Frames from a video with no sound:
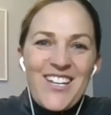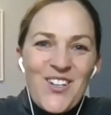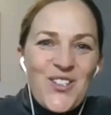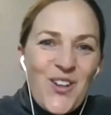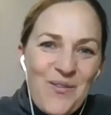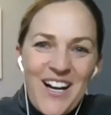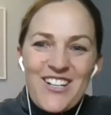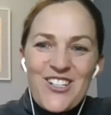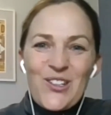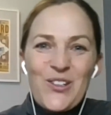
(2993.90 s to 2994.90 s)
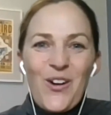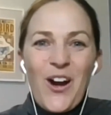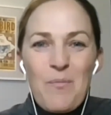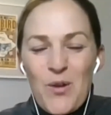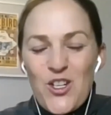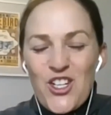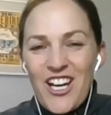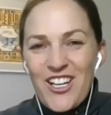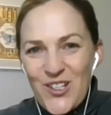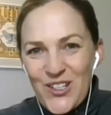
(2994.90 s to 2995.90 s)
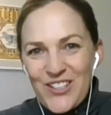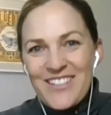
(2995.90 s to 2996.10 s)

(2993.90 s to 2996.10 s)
you so much, Luna. I appreciate you.